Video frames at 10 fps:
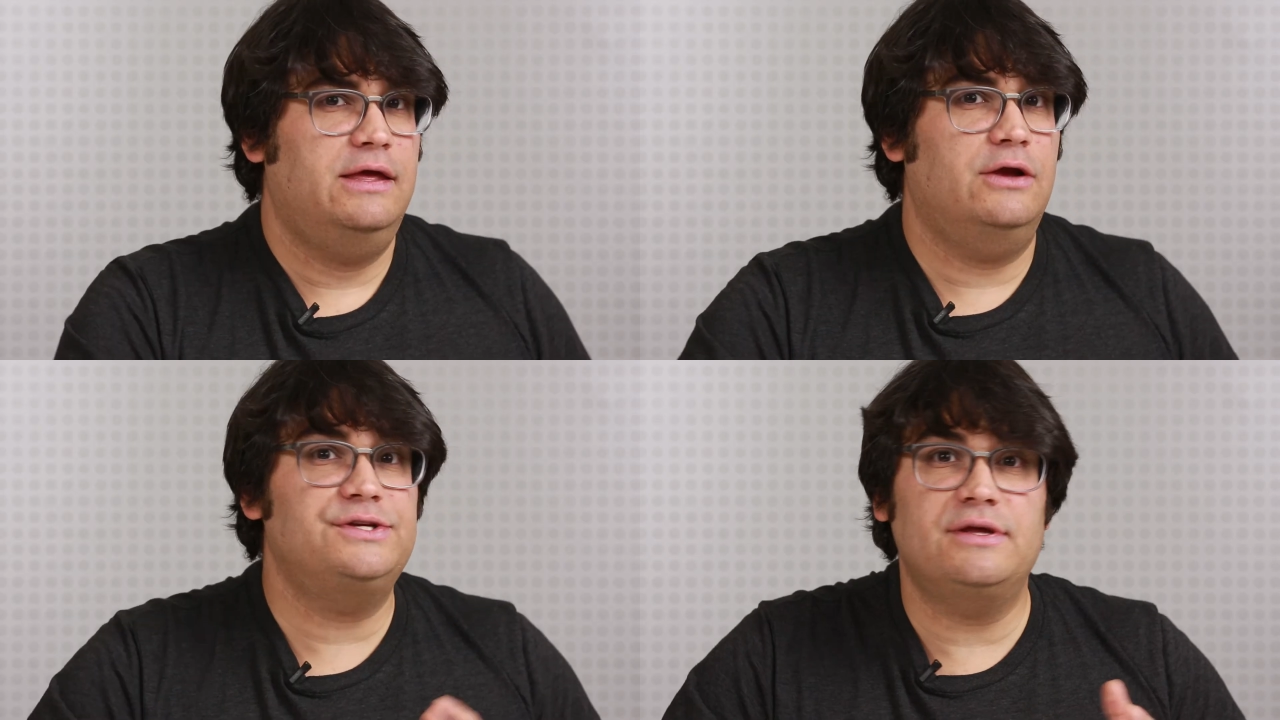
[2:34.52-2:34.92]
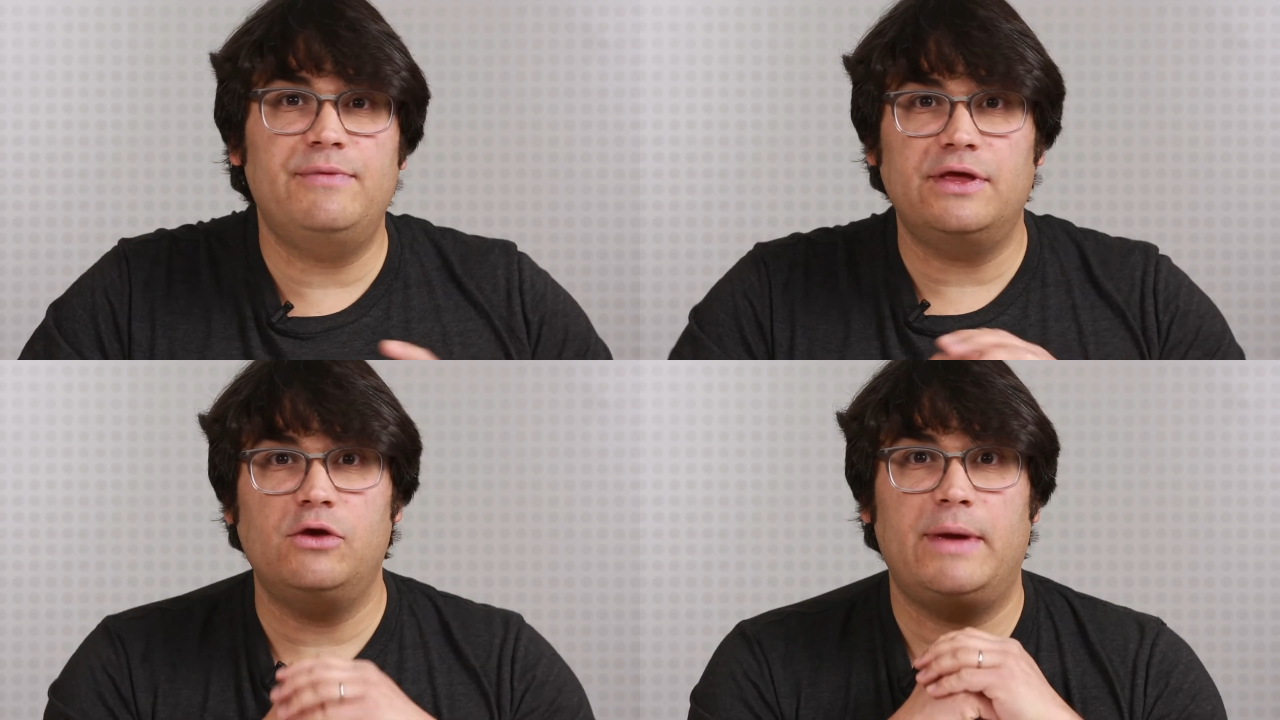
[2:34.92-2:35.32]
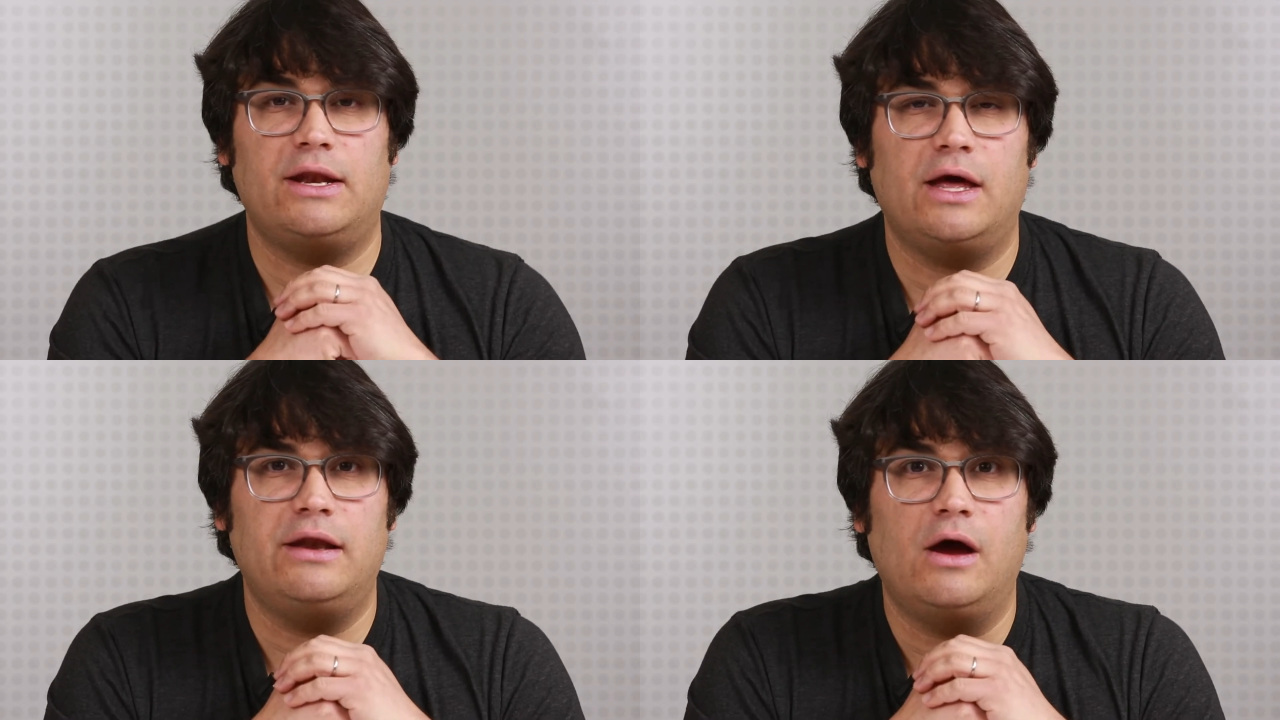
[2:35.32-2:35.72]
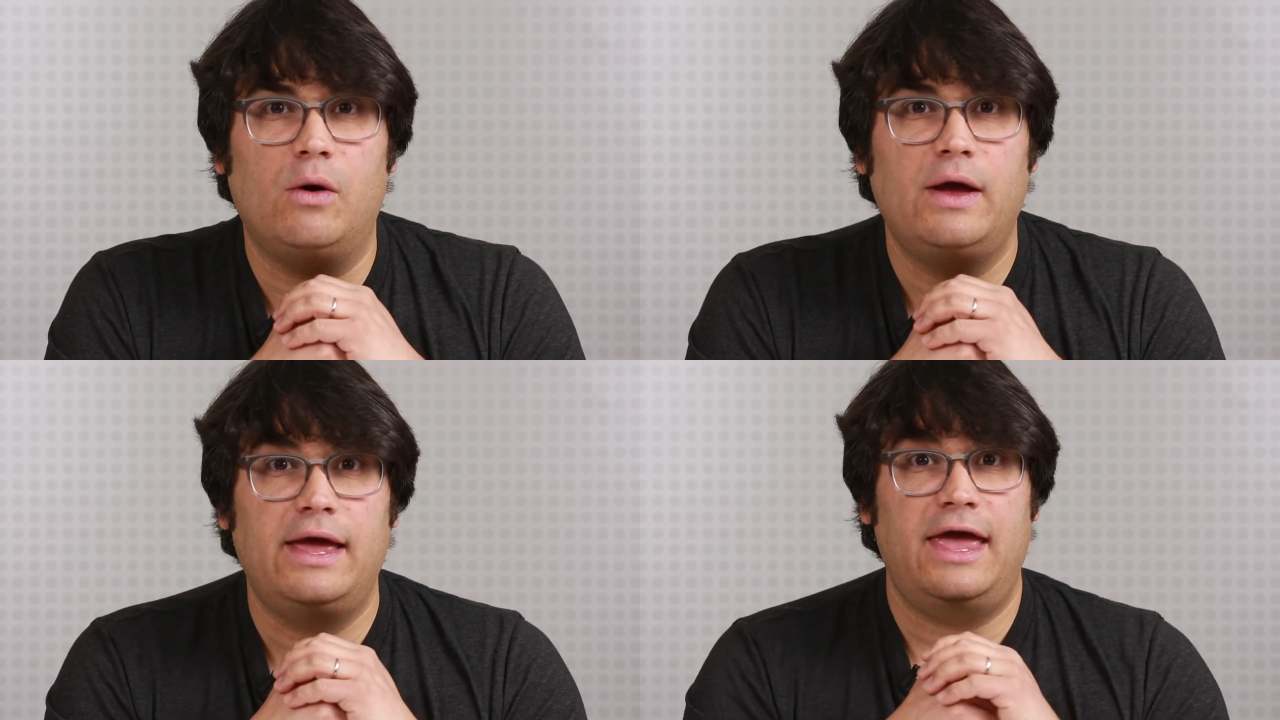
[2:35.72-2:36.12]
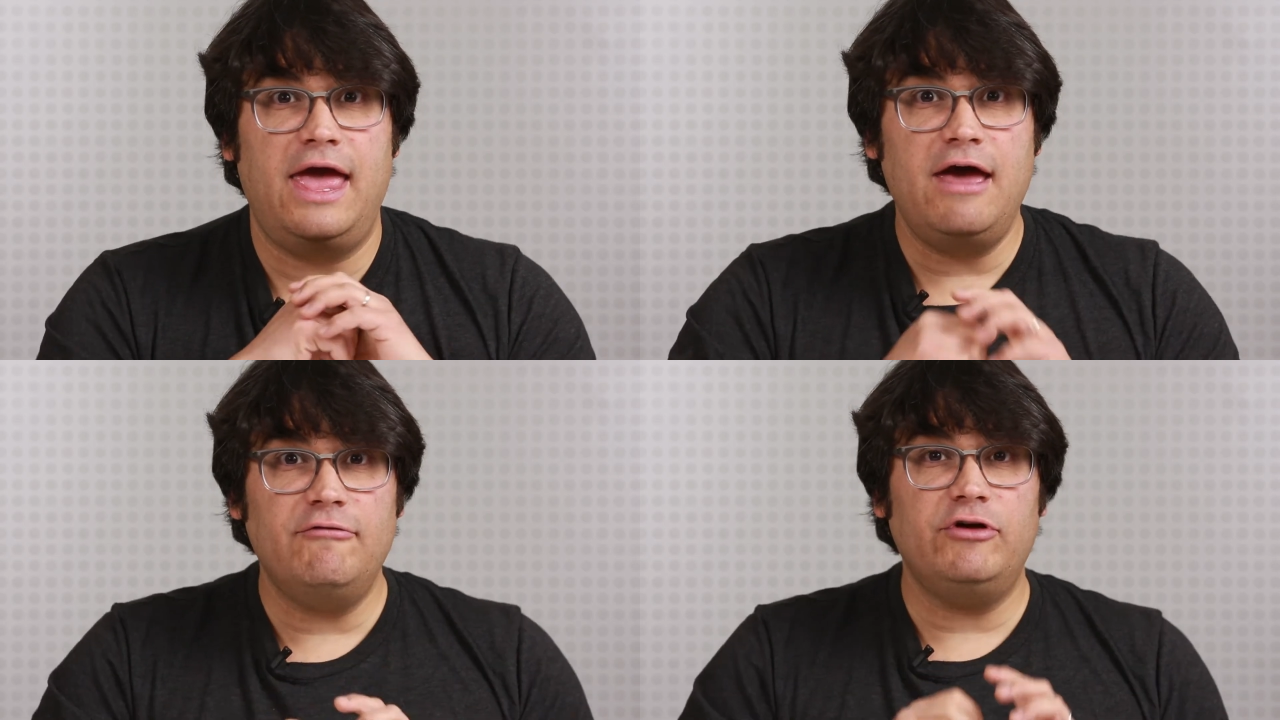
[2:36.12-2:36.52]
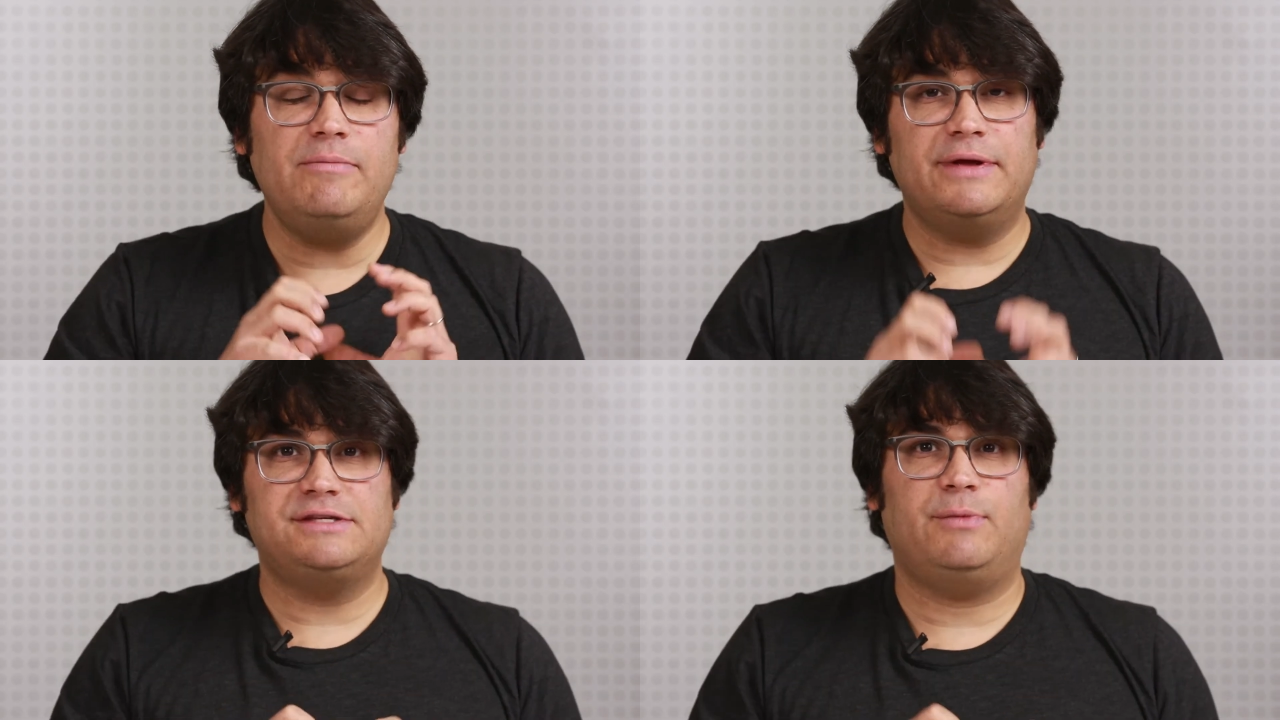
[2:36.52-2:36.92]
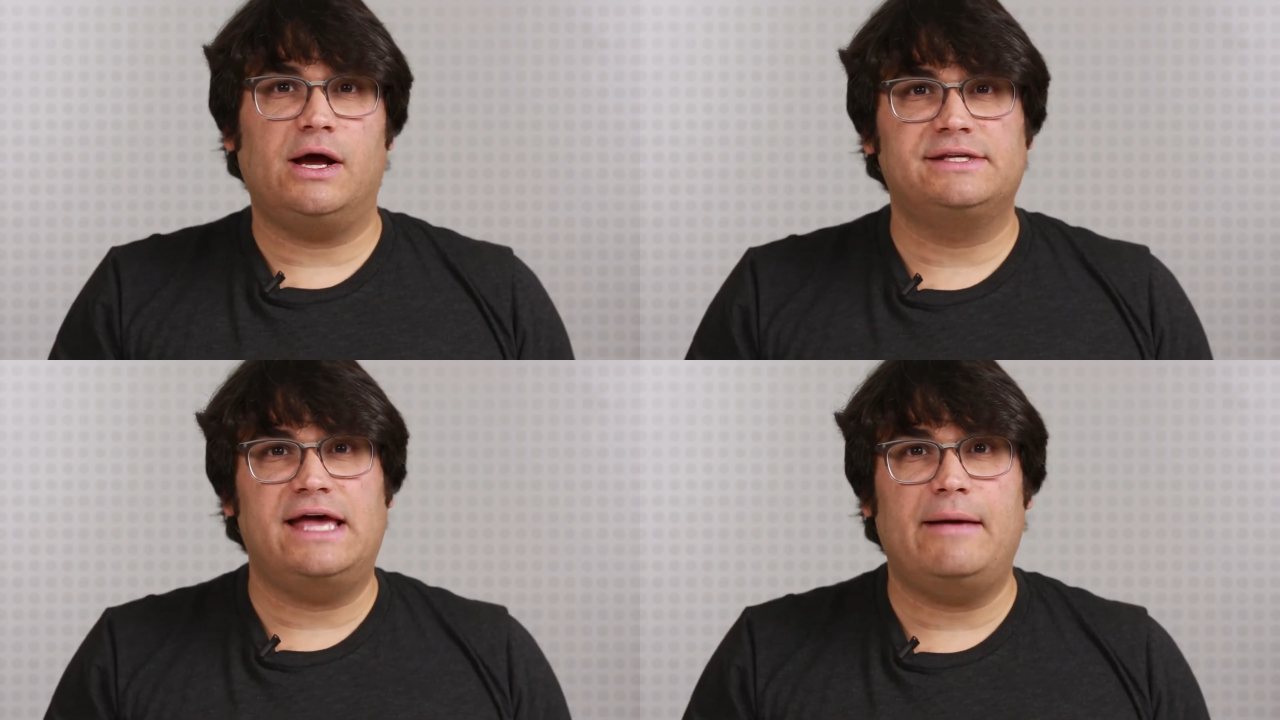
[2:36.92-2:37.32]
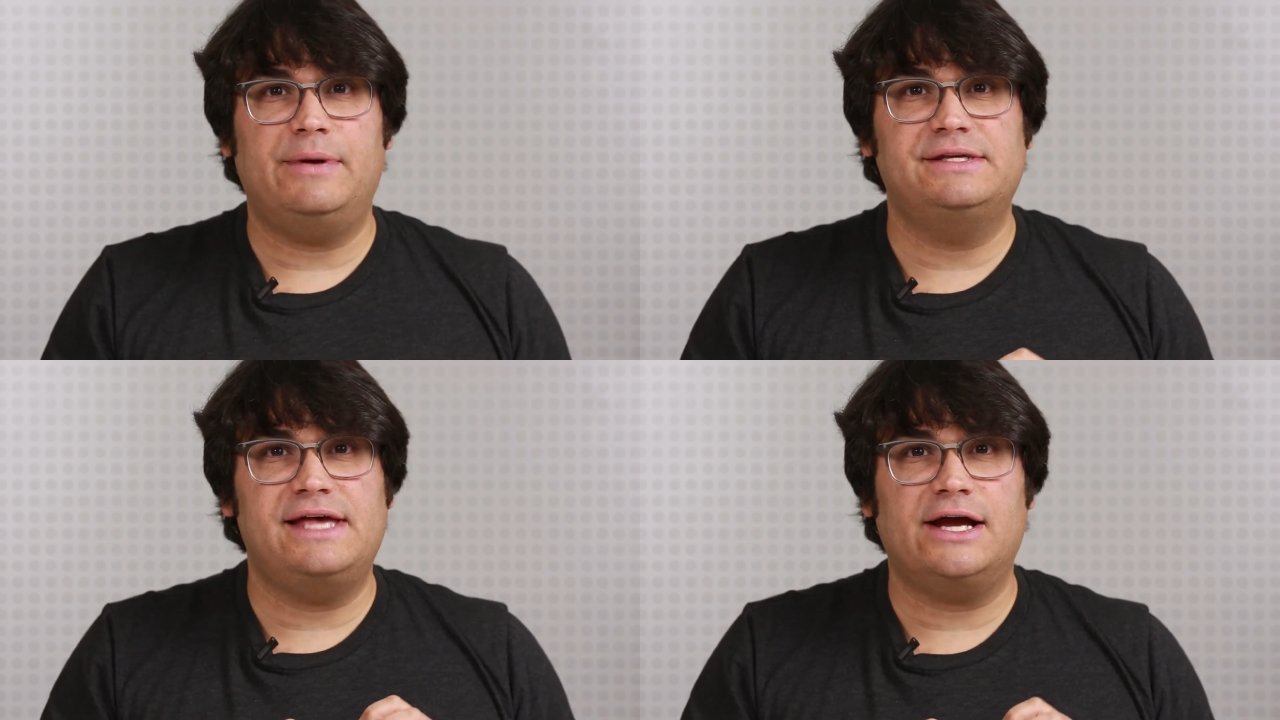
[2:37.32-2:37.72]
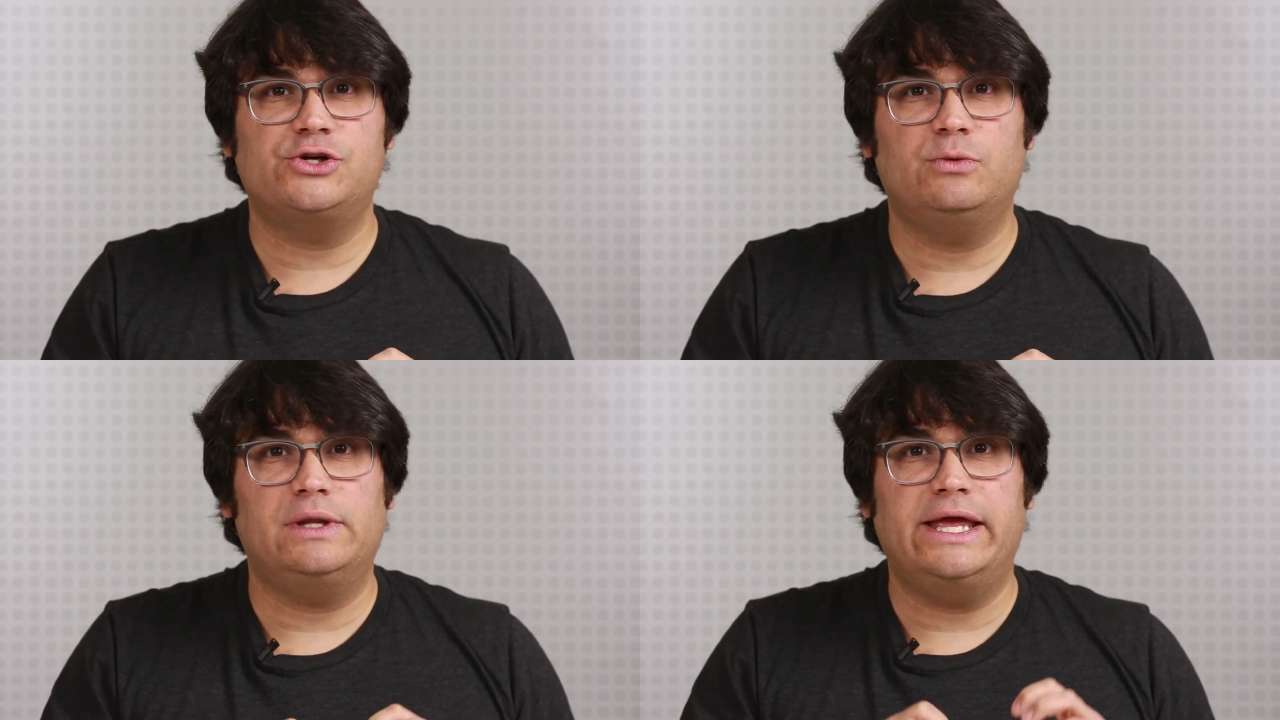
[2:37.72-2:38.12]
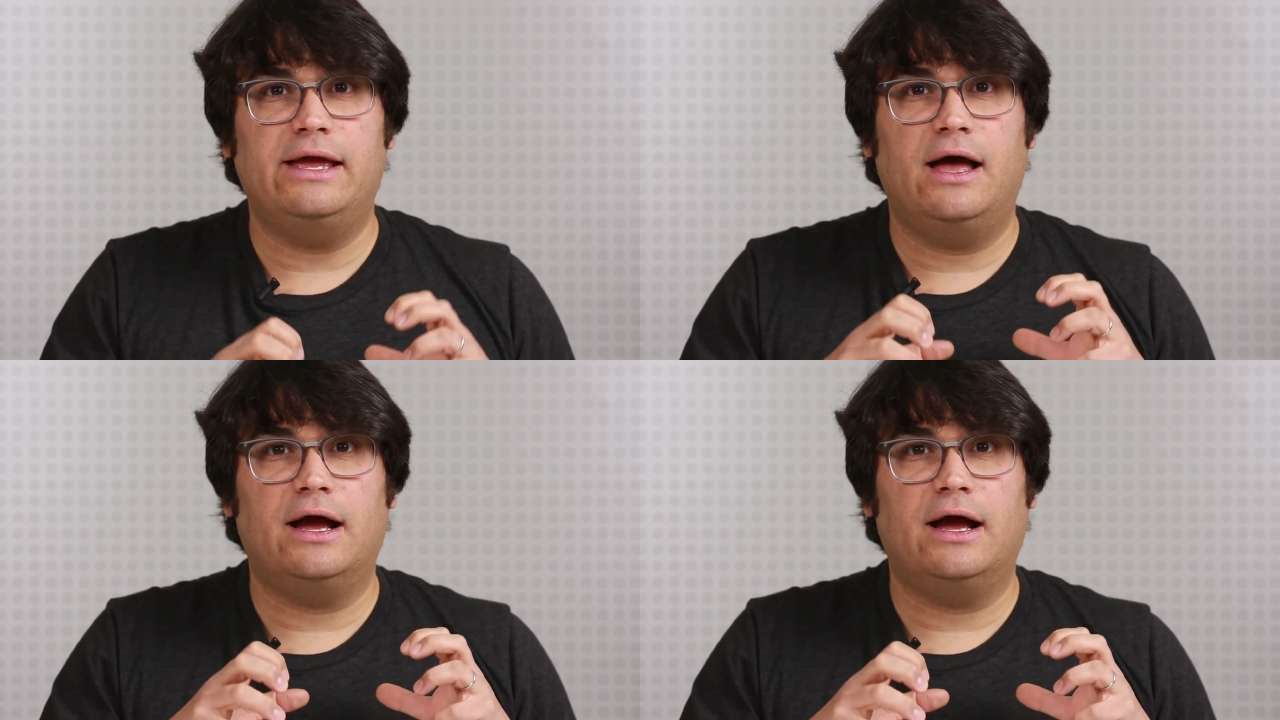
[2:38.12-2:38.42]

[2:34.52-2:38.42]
Here's something you may not know. Every Bitsbox app is actually